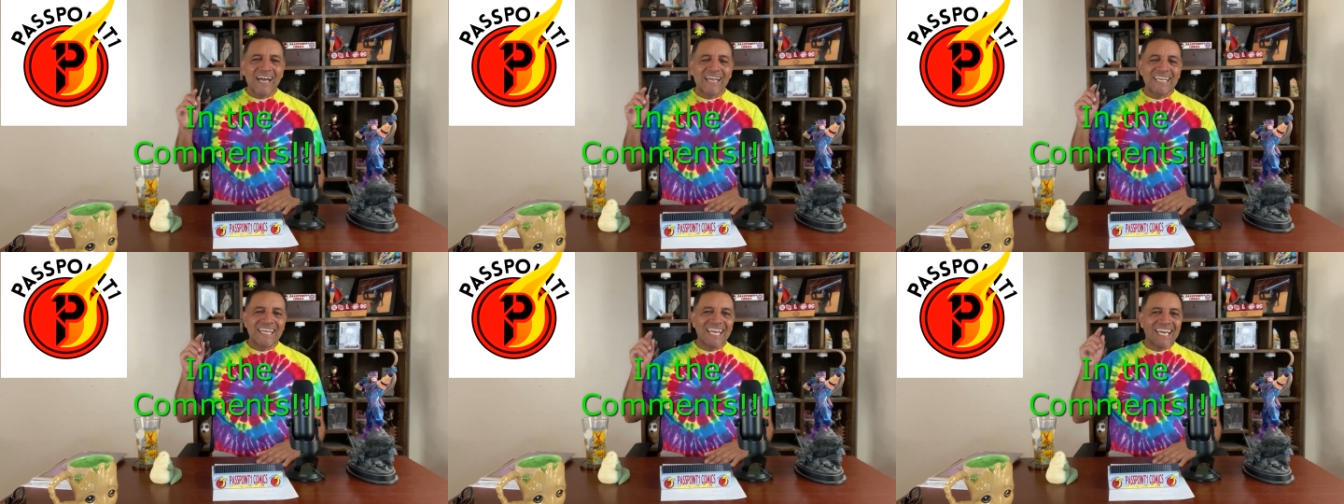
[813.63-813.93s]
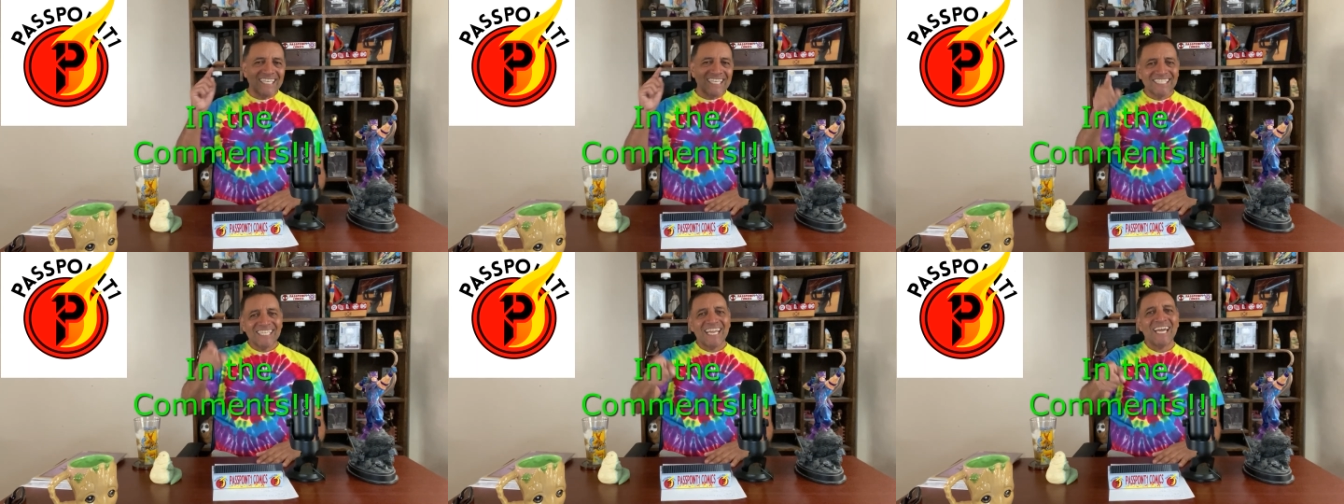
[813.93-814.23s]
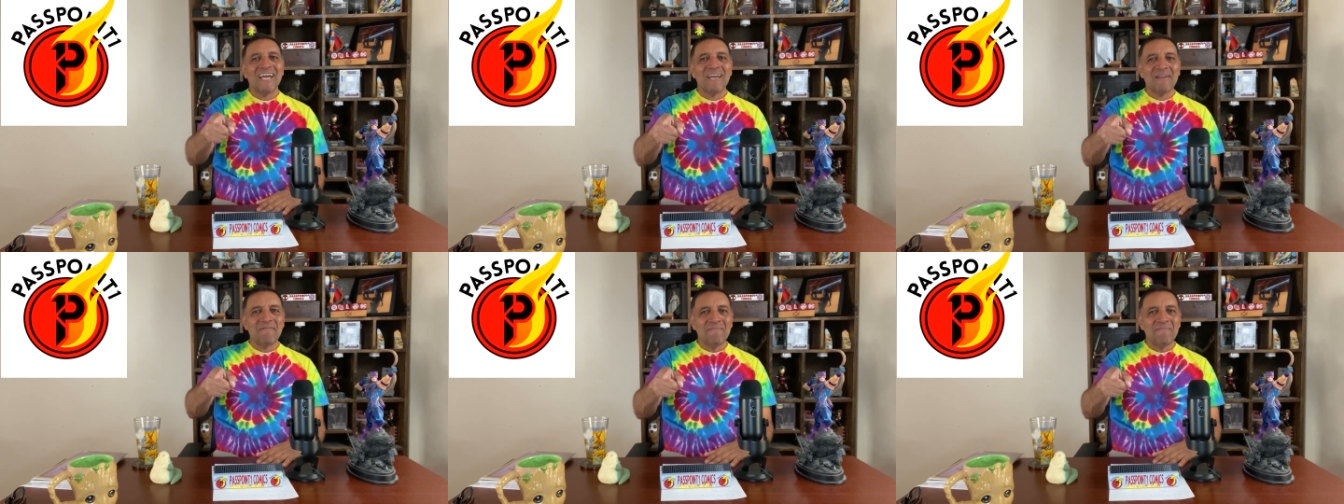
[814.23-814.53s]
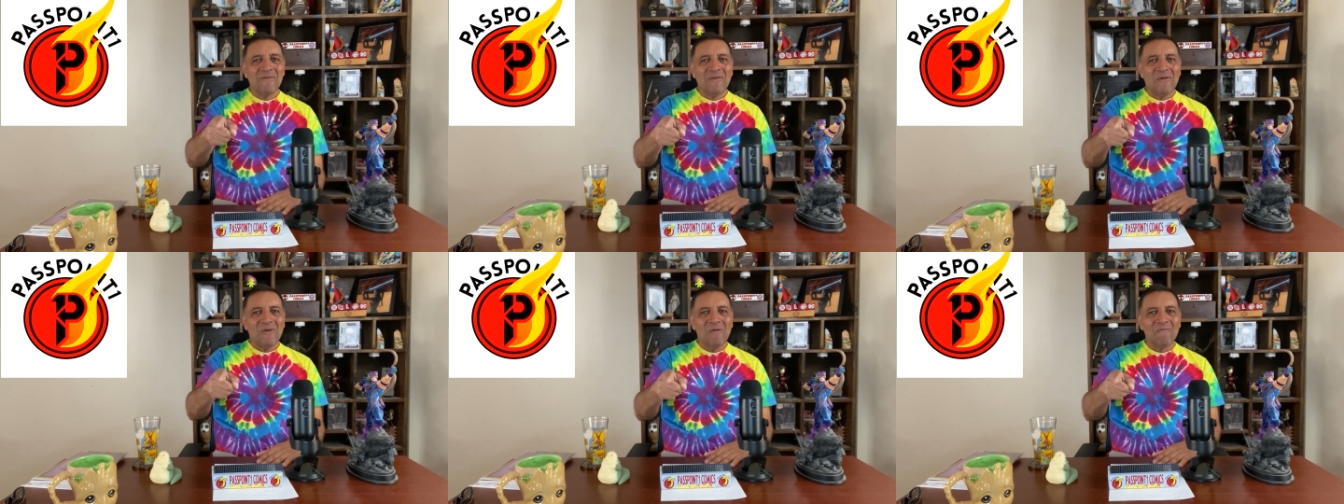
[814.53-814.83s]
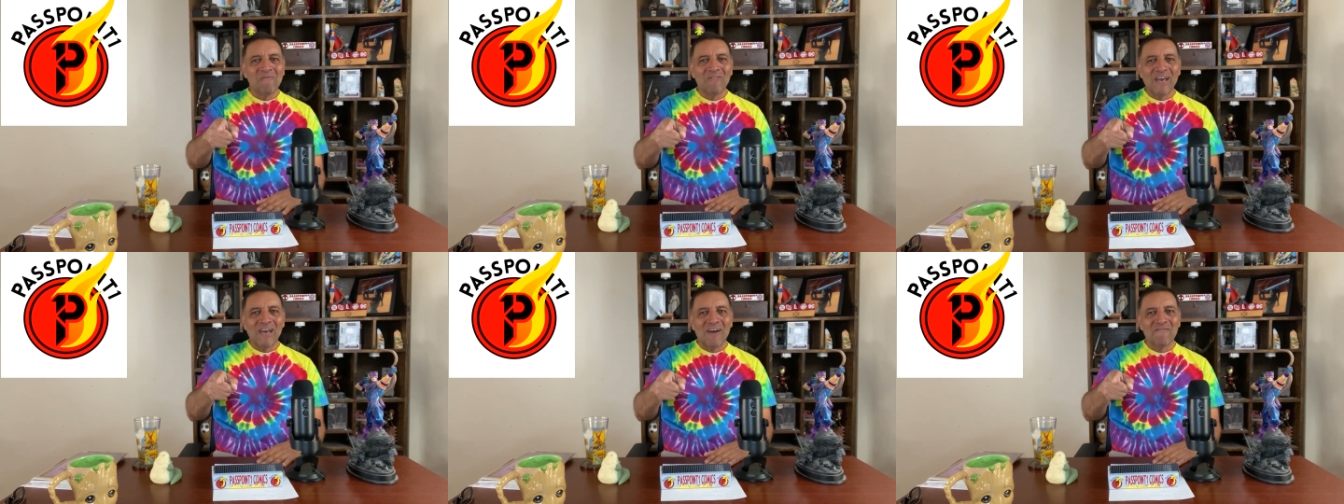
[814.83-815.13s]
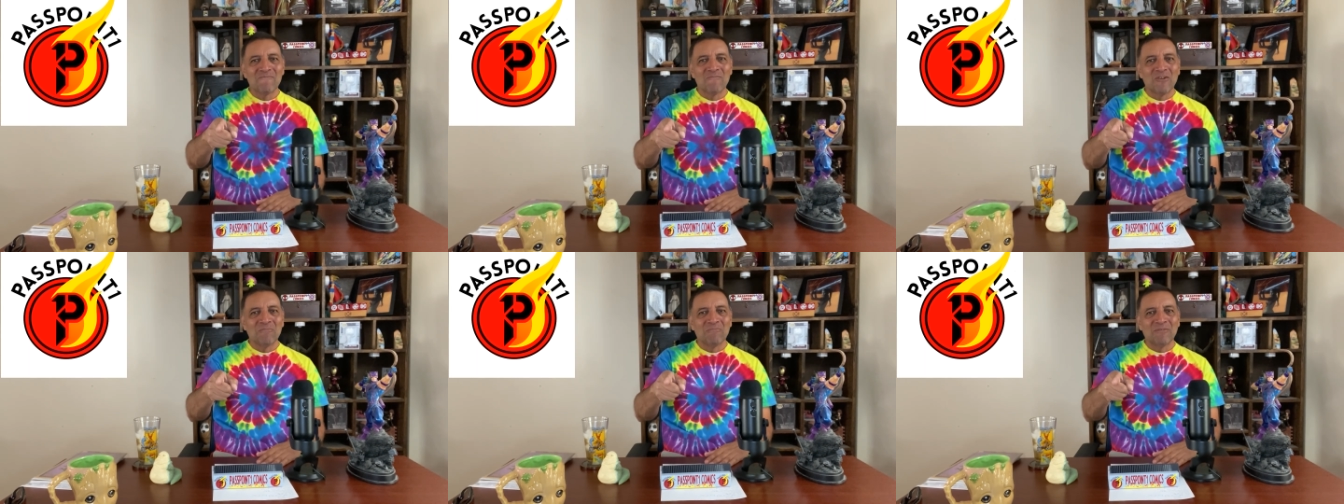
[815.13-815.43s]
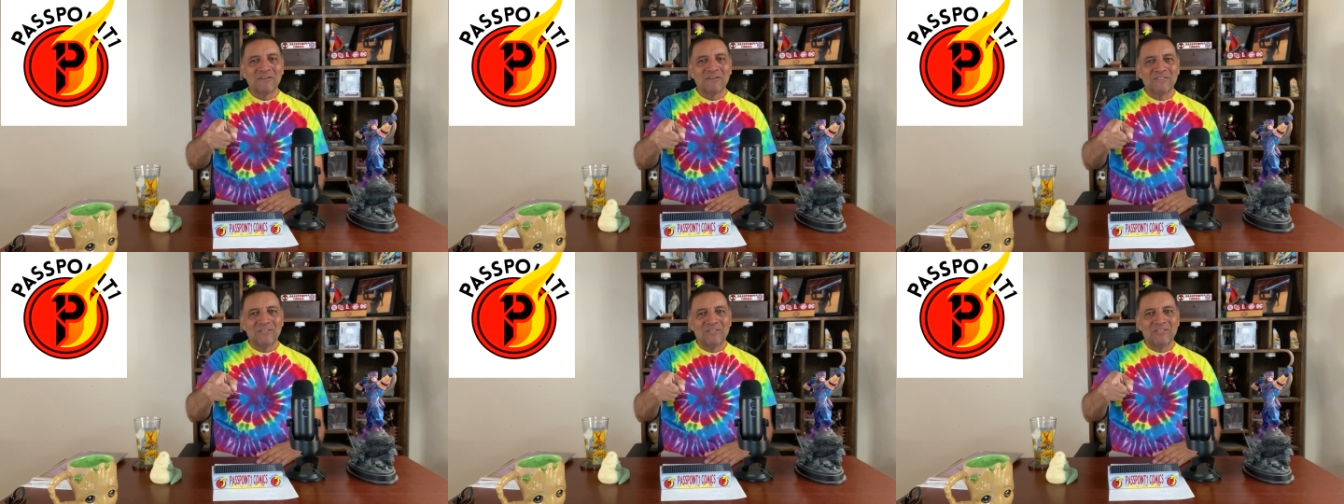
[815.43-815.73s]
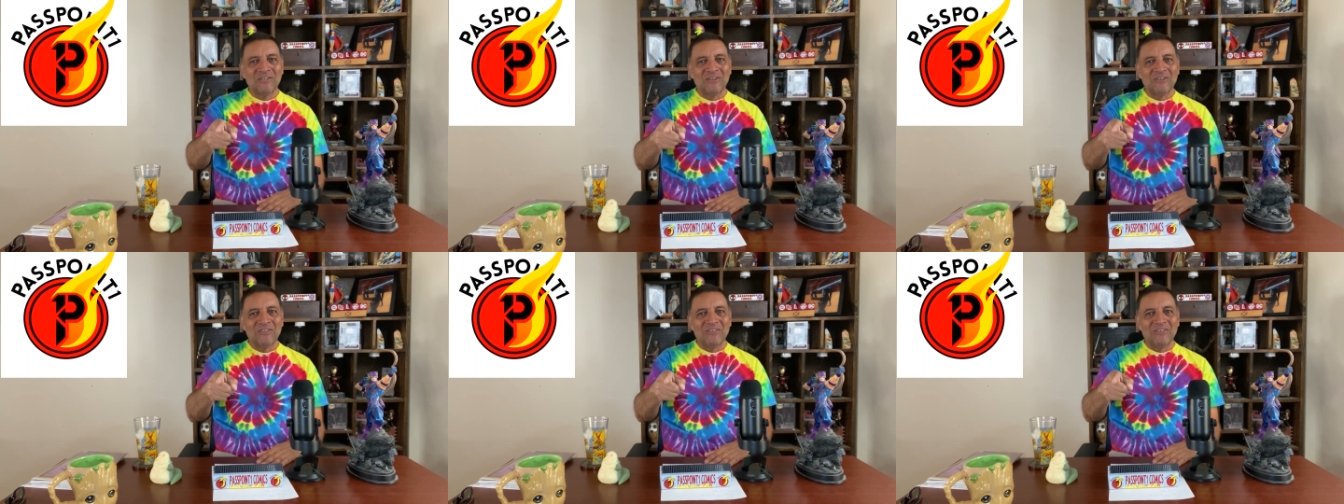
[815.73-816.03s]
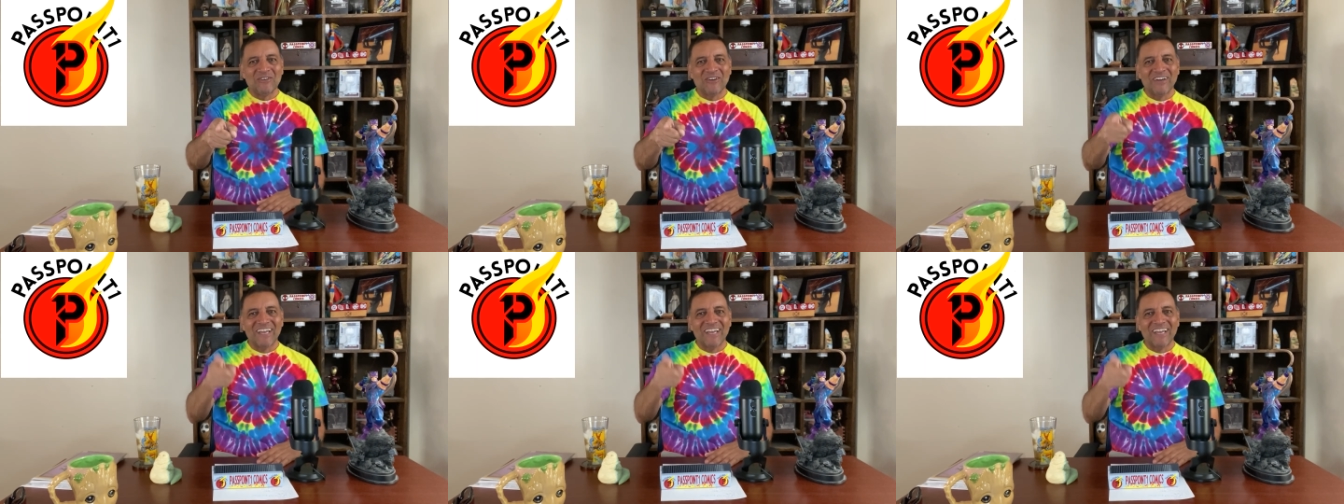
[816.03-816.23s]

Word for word: Next time, hopefully i have more books to show you,